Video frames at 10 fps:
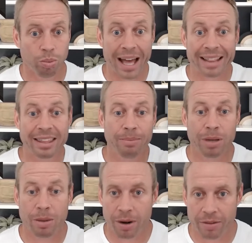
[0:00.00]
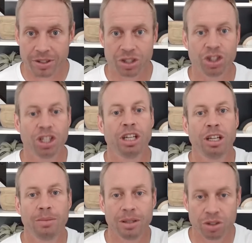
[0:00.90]
let them be a part of his
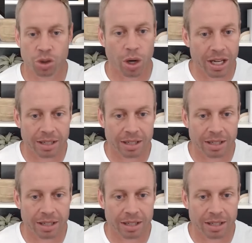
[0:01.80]
gym and join